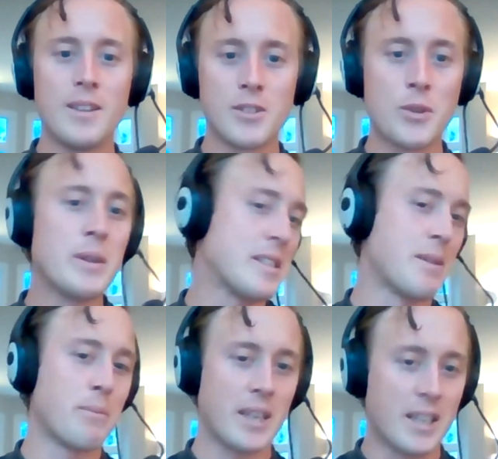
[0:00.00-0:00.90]
doing
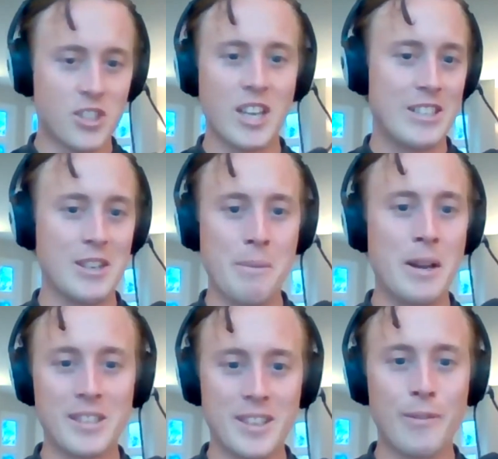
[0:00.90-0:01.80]
something and change our
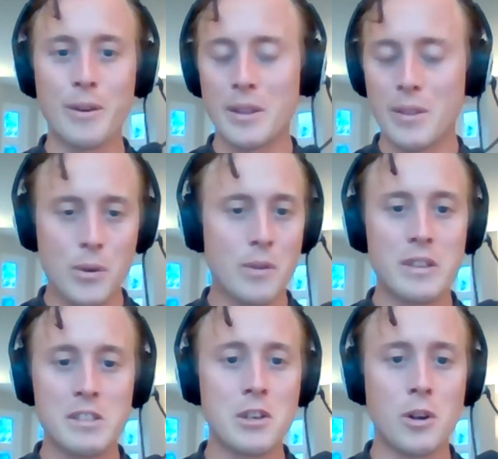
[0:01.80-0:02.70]
mind halfway through if
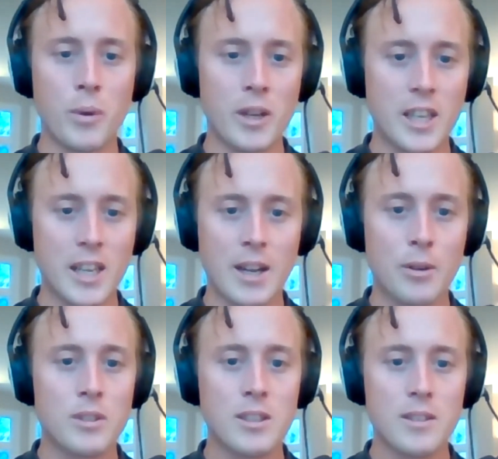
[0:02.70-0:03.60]
it's not working
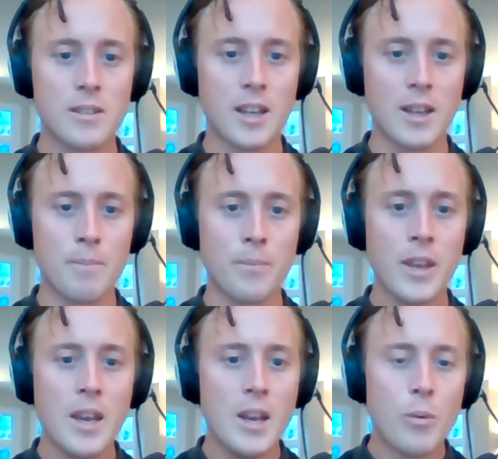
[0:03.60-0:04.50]
out. Um,
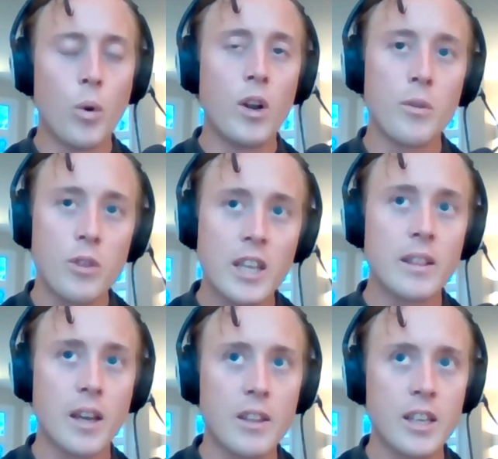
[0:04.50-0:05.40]
one thing
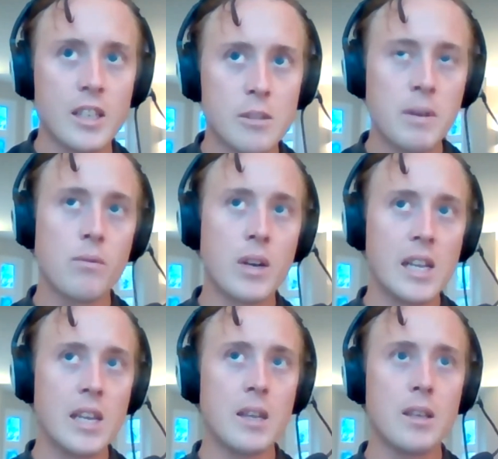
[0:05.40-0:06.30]
that I think has been
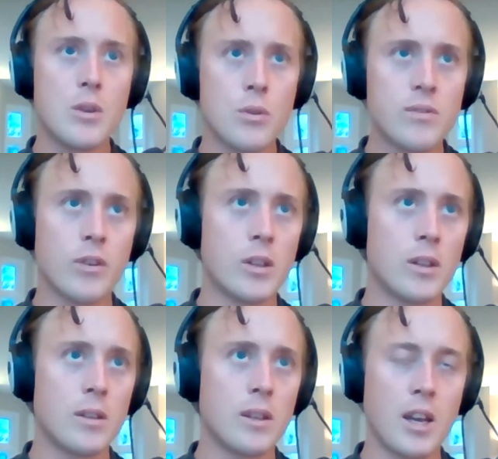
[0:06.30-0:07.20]
really
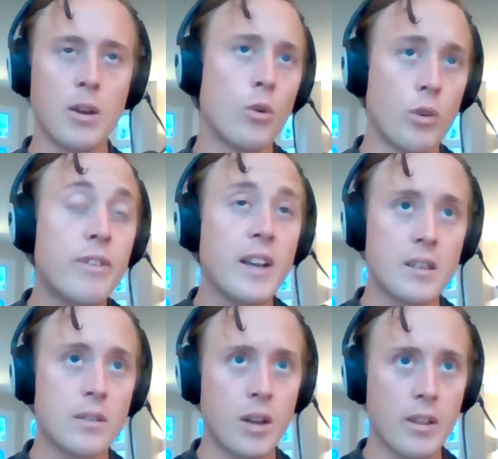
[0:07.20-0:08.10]
useful uh, or
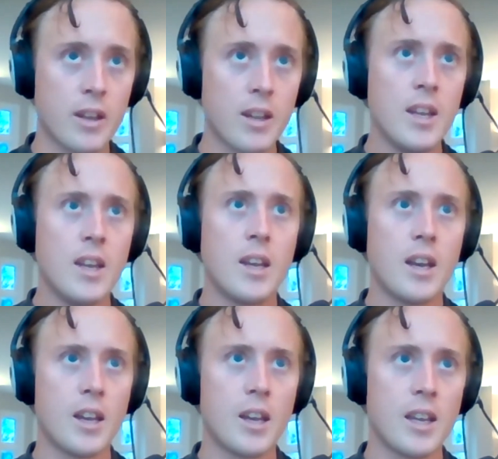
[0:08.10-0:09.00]
effective rather
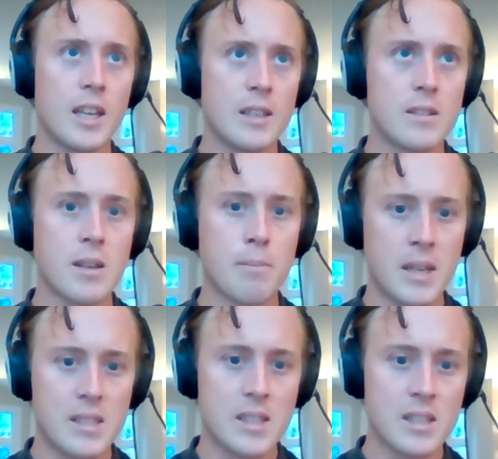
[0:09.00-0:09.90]
uh, in some
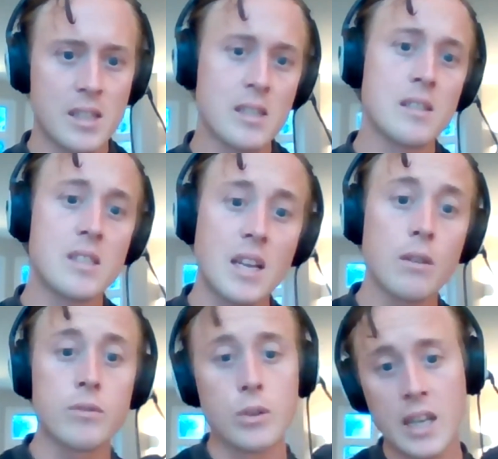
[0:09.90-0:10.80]
places is instead
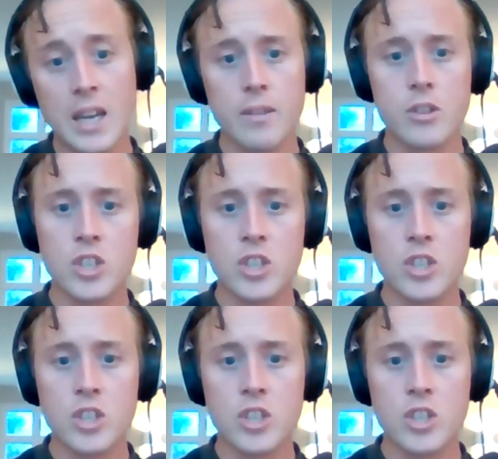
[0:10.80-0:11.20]
of doing it at the